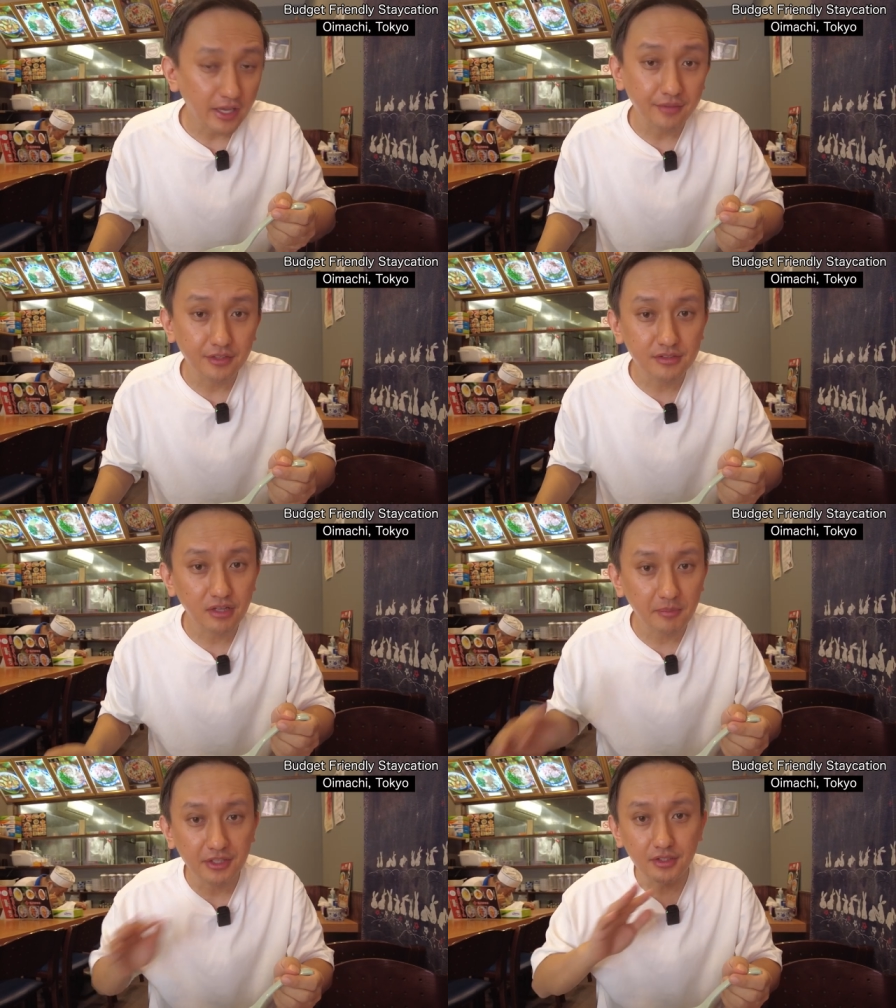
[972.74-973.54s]
Yeah, this
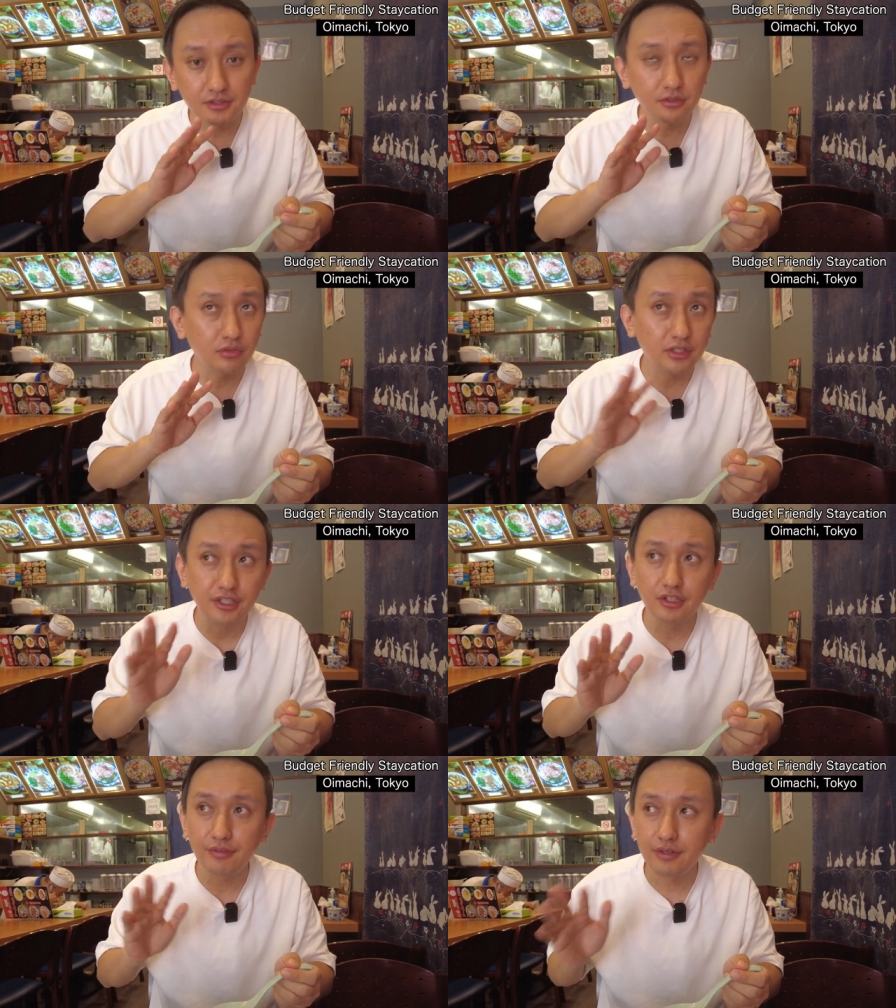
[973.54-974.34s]
ramen is
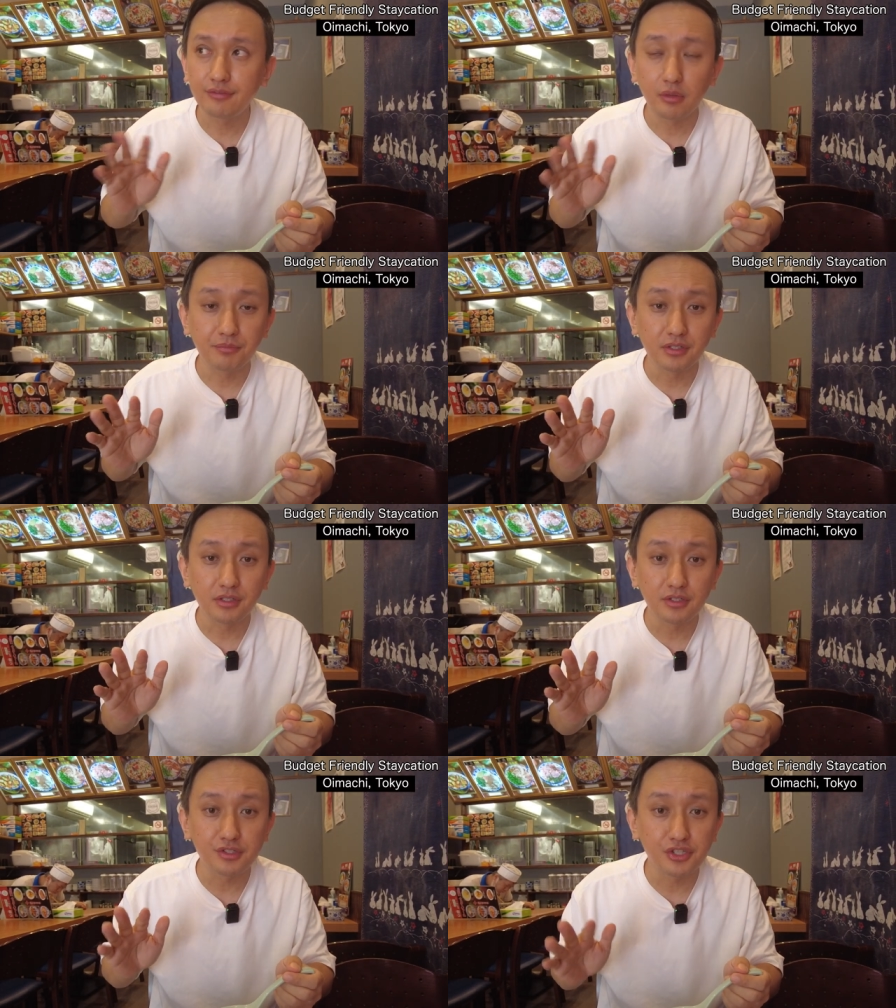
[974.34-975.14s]
totally different from
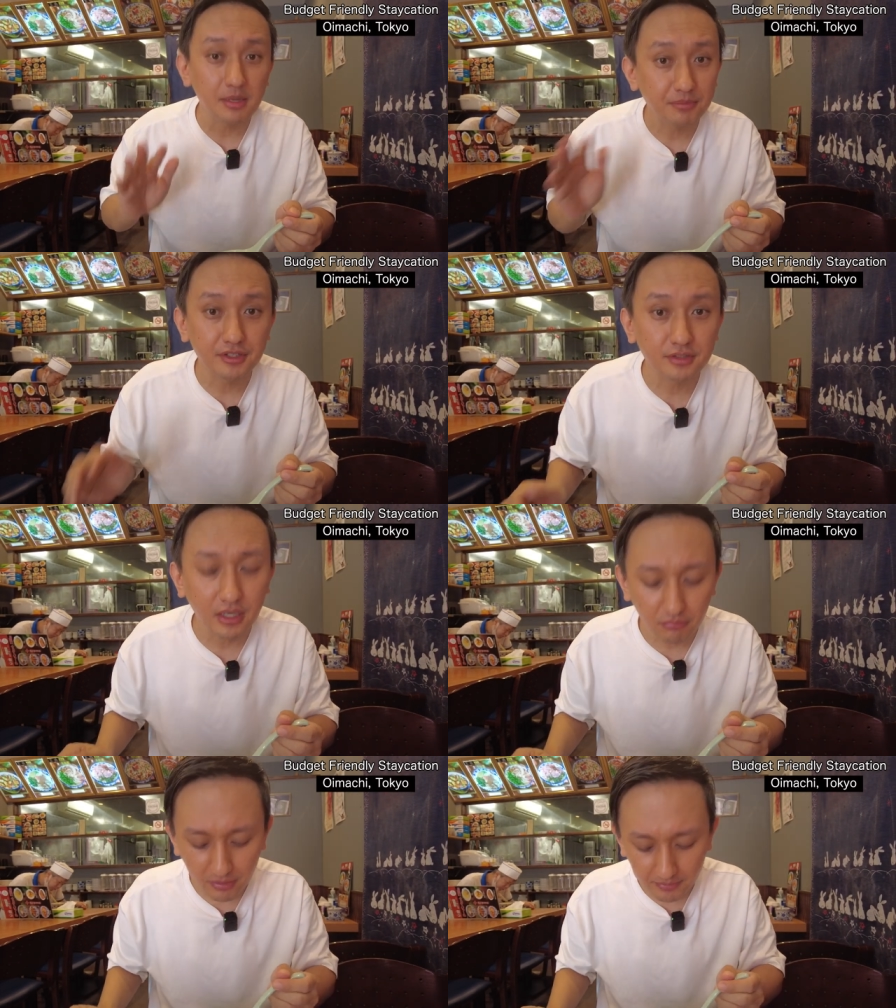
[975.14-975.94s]
the Japanese
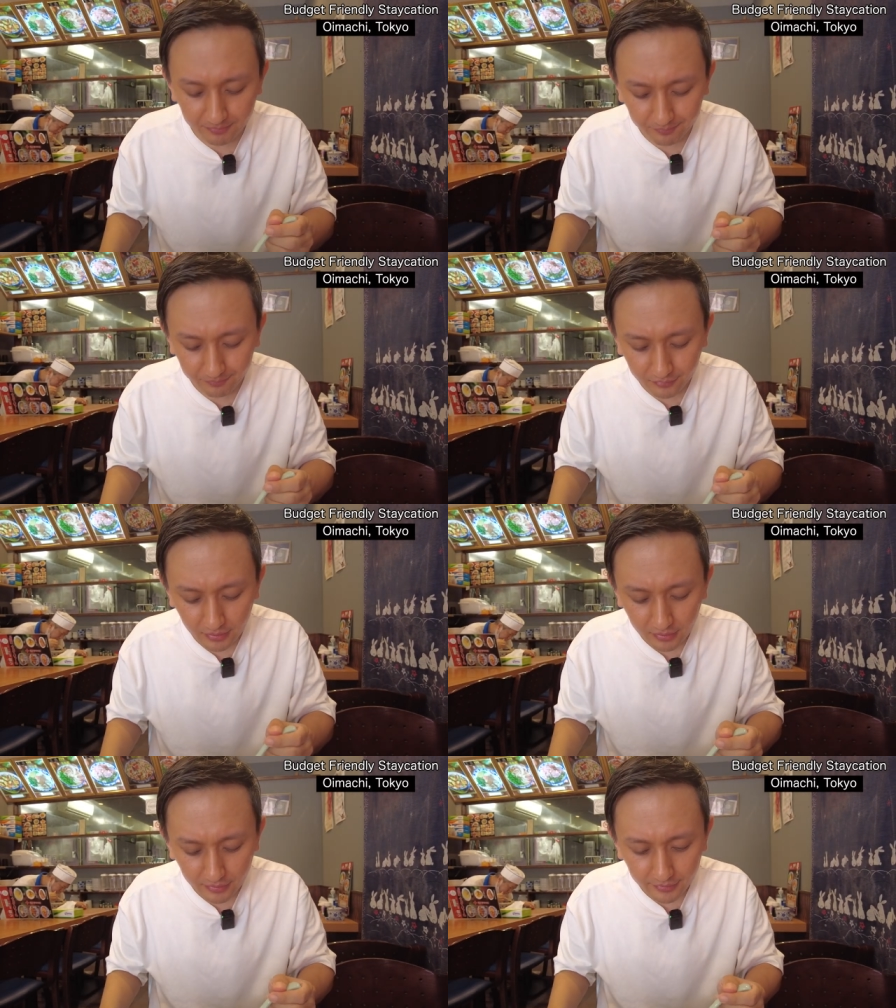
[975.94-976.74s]
style ramen.
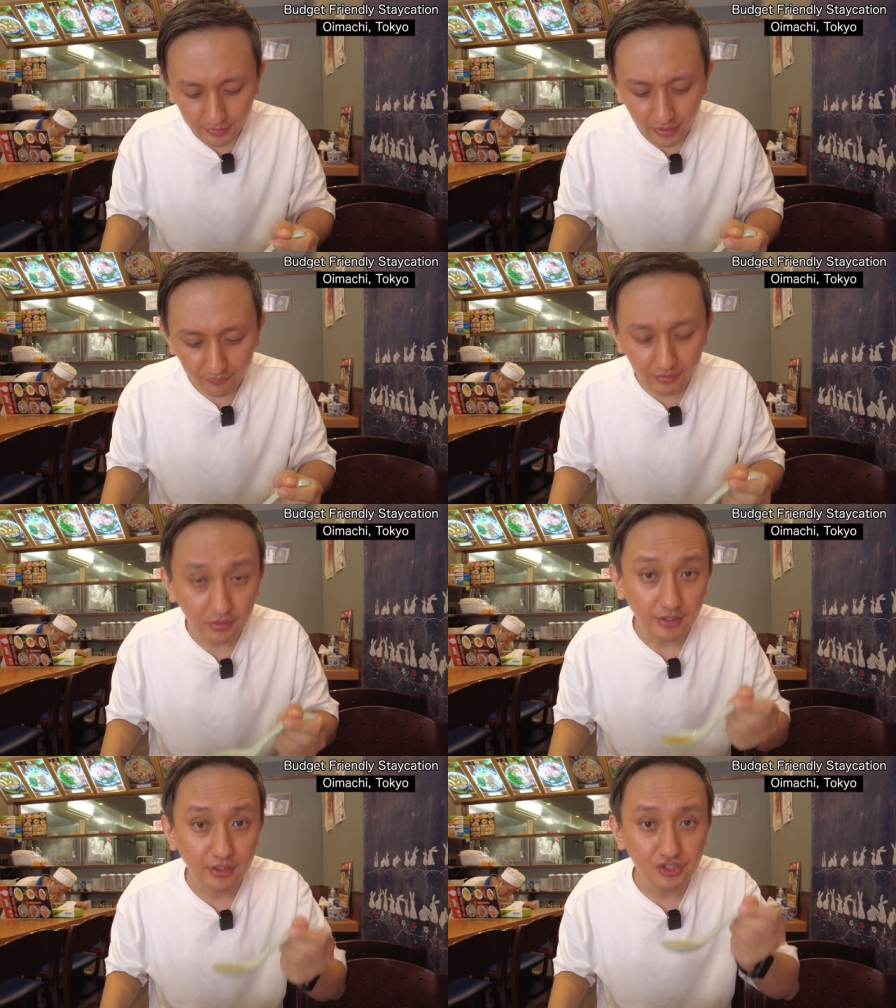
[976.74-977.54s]
Yeah, I
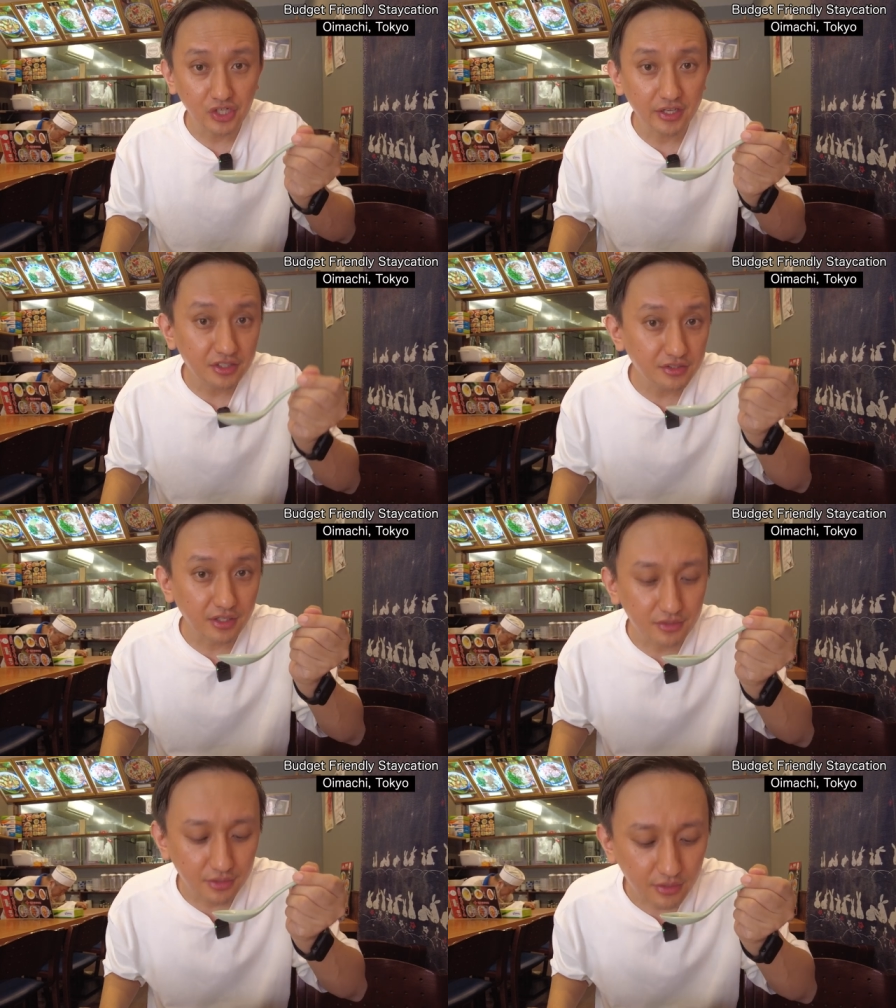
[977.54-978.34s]
feel like a Chinese
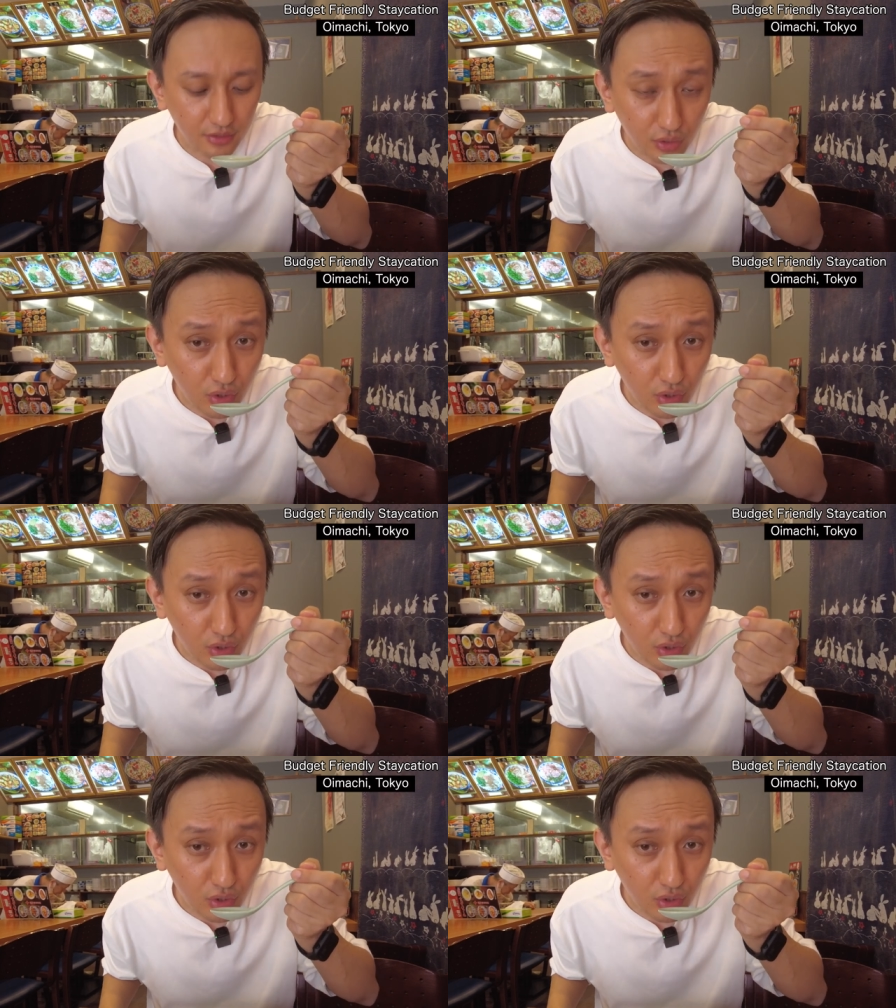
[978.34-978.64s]
taste here.